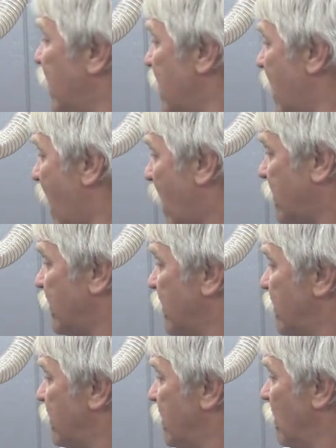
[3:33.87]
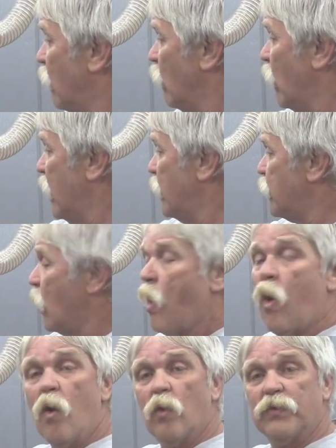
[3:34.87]
Z-axis, which
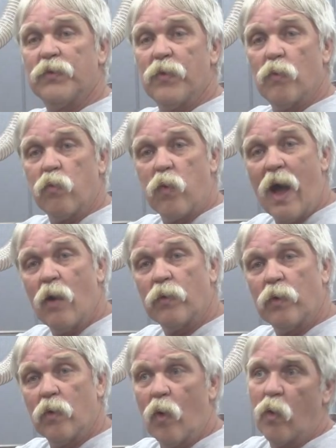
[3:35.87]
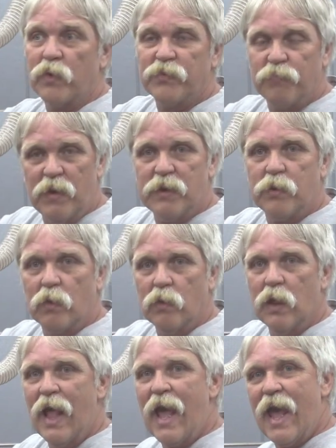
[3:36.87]
holds the router or
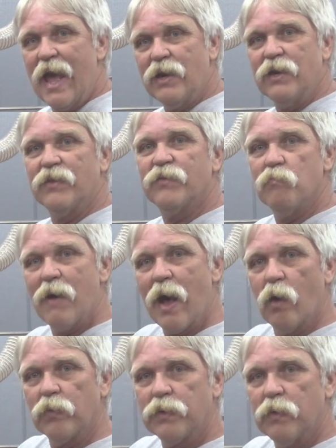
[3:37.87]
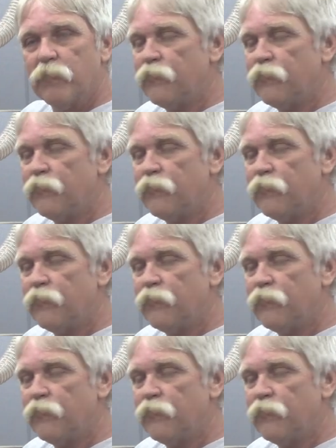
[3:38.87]
spindle and its mount.